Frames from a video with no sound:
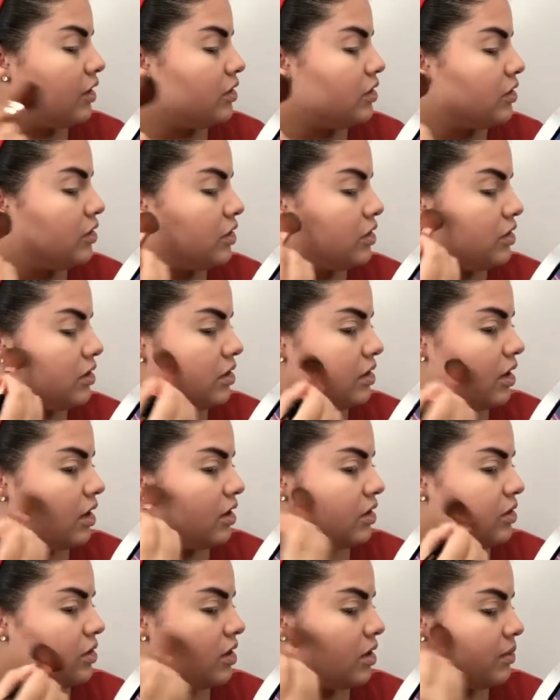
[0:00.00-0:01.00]
don't use
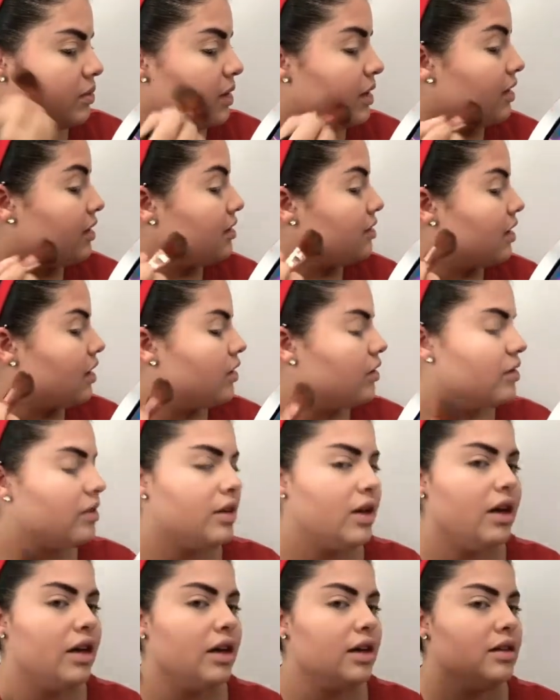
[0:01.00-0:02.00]
contour because I don't
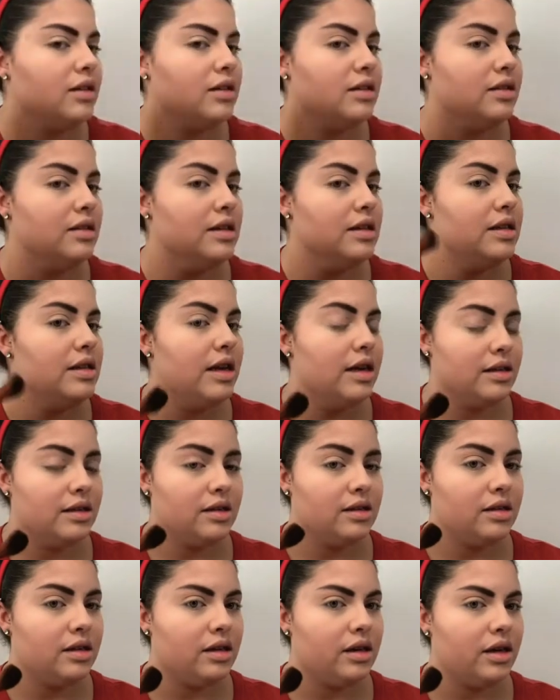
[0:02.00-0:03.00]
think it's
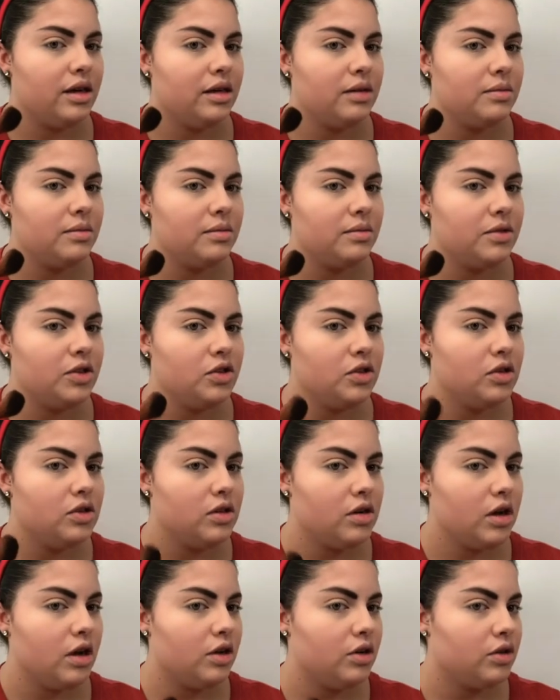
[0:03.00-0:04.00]
necessary to
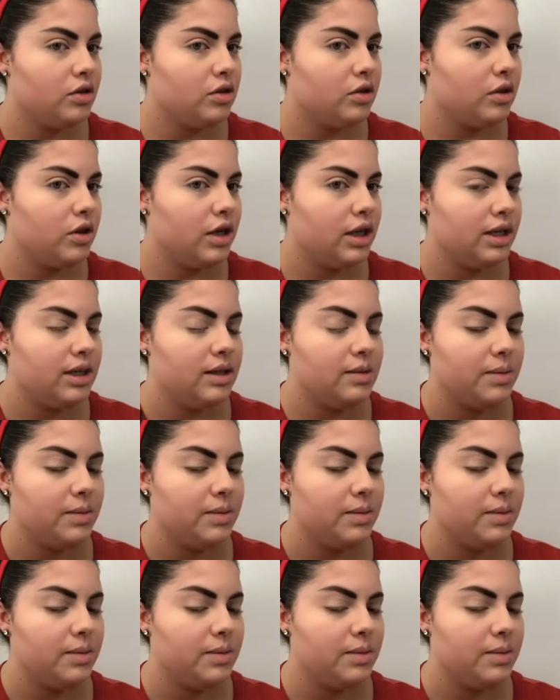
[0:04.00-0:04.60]
do contour,